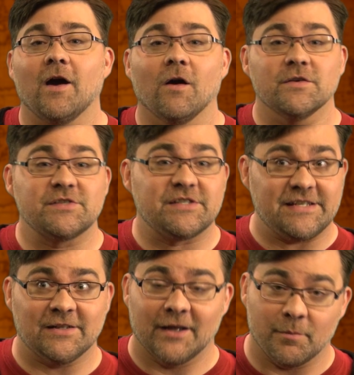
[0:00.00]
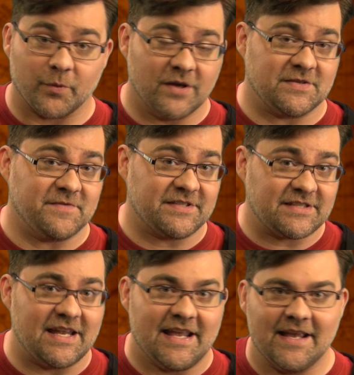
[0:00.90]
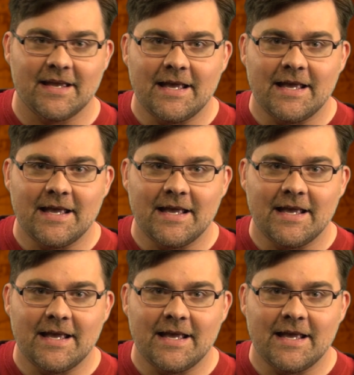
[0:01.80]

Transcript: are still impressive to see.